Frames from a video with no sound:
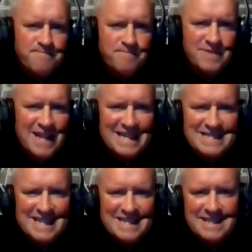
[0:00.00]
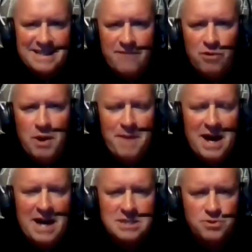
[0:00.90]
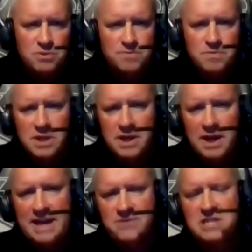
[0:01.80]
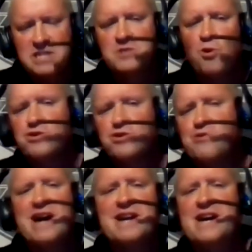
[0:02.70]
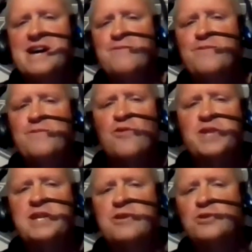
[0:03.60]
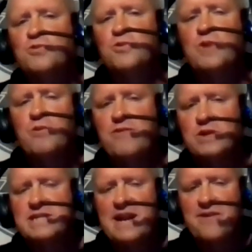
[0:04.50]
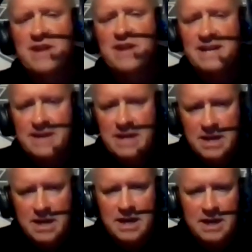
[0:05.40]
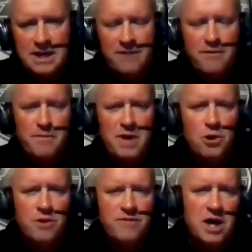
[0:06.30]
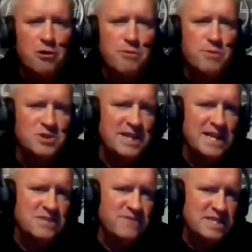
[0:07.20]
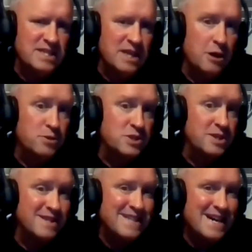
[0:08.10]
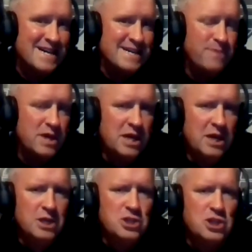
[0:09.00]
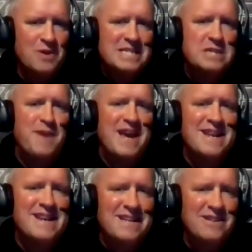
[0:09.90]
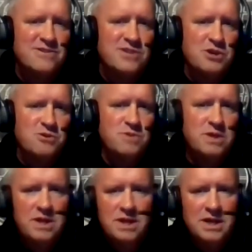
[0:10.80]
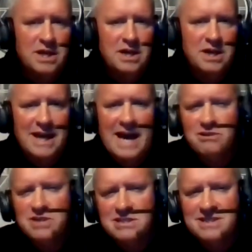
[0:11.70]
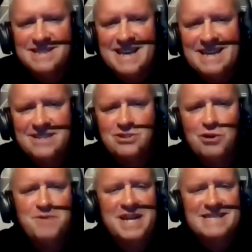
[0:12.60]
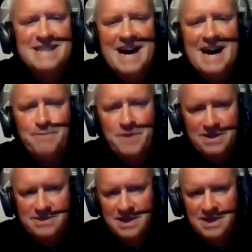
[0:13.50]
dissect it in every way possible. At SVCSportZone.com, over the years, we've always had a thing, kind of a motto of 100% SVC, 100% of the time. So expanding the zone allows us to take so many topics